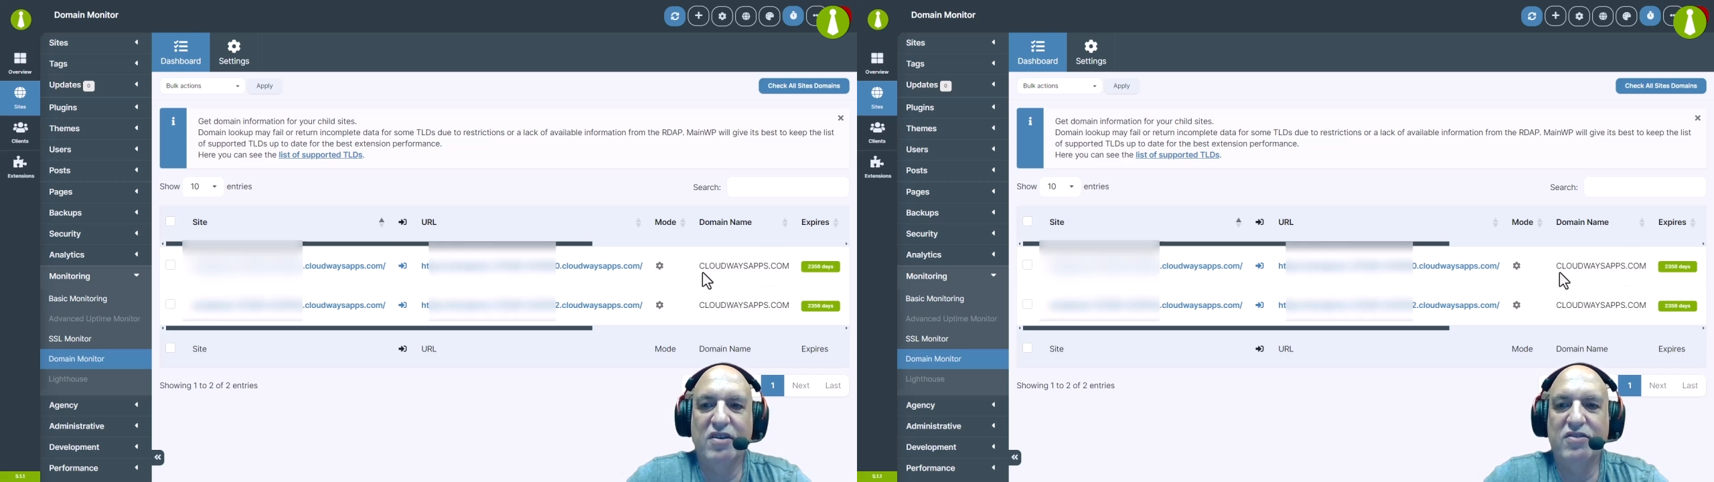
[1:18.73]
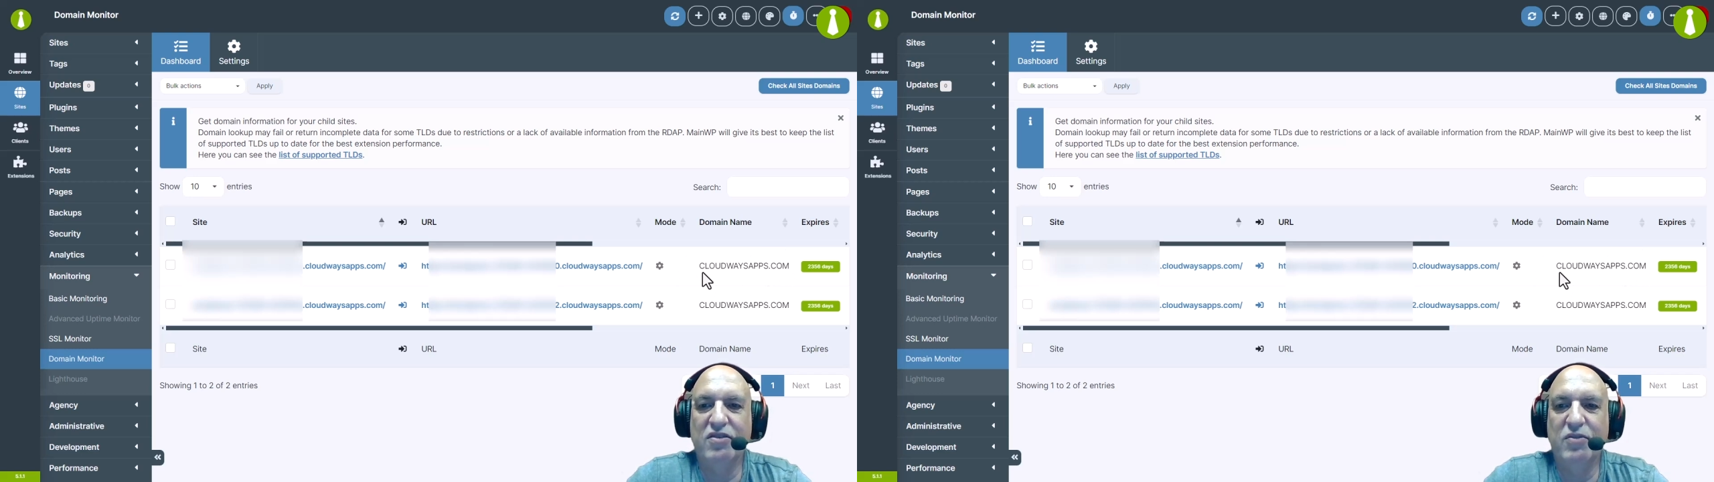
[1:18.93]

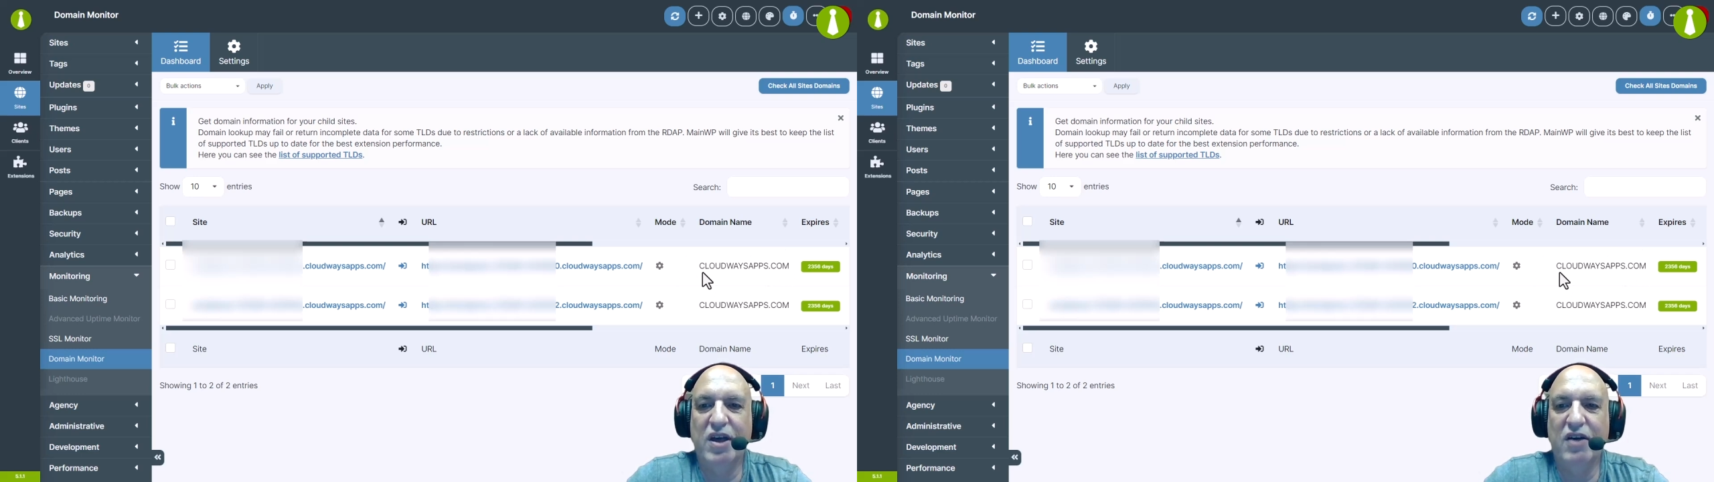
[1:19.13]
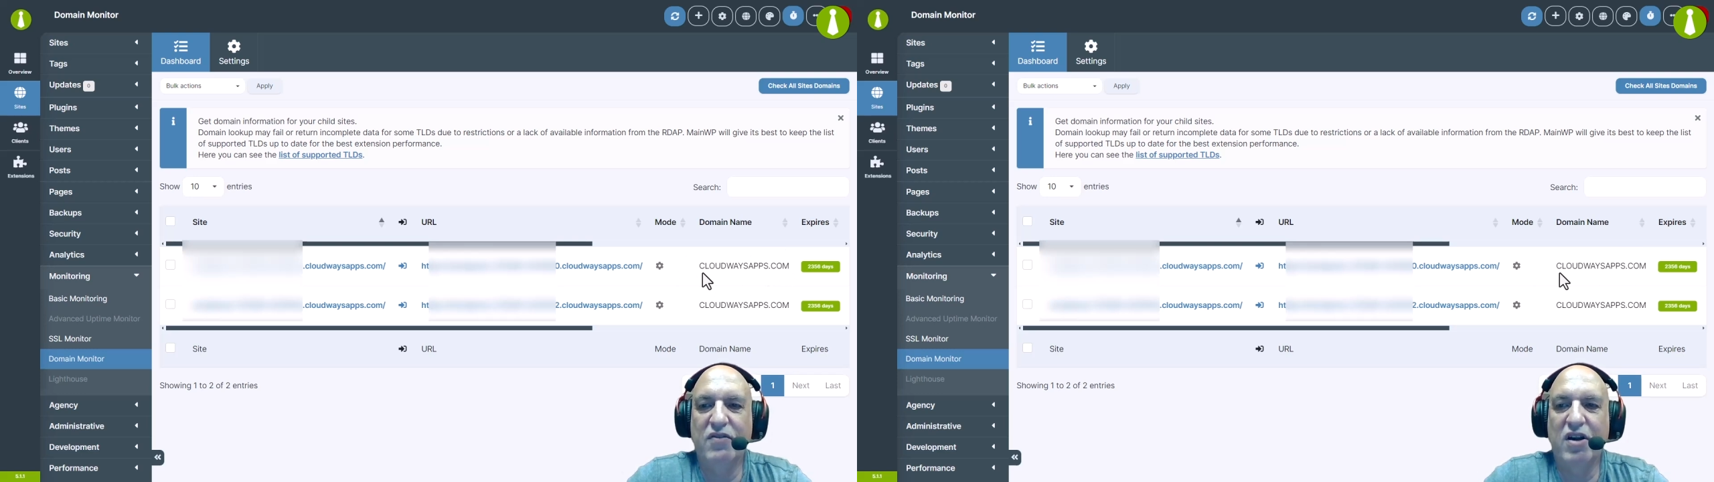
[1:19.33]
sites that we
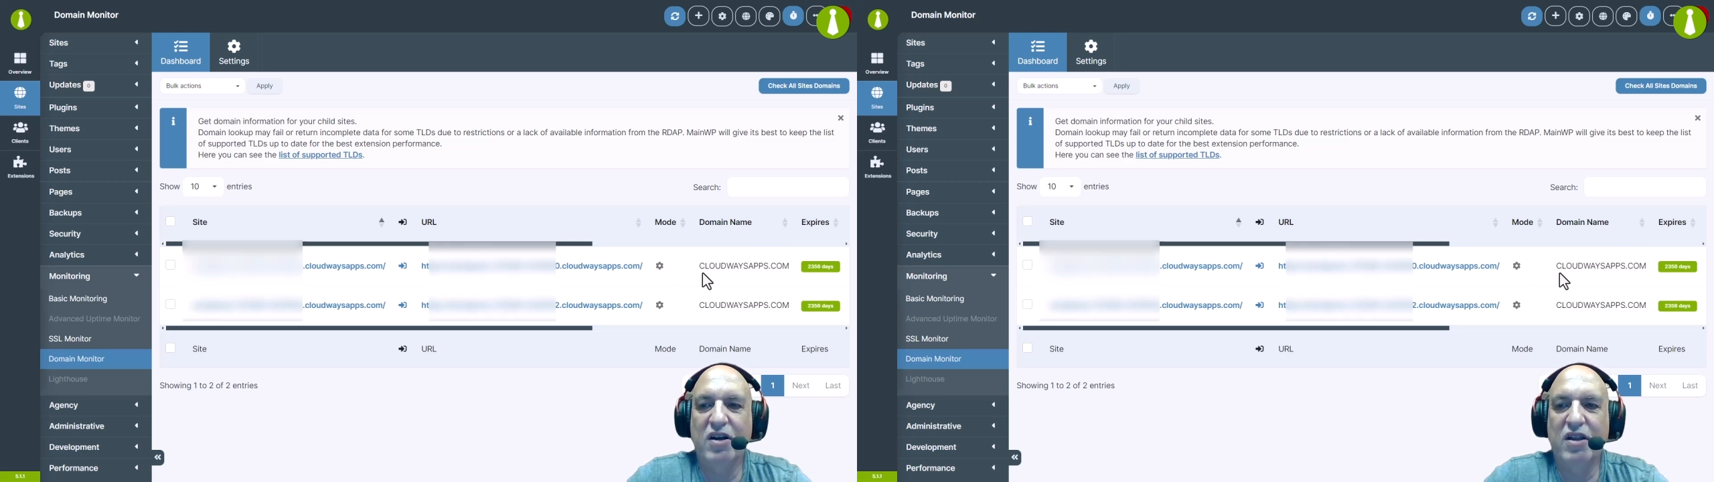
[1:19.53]
have on our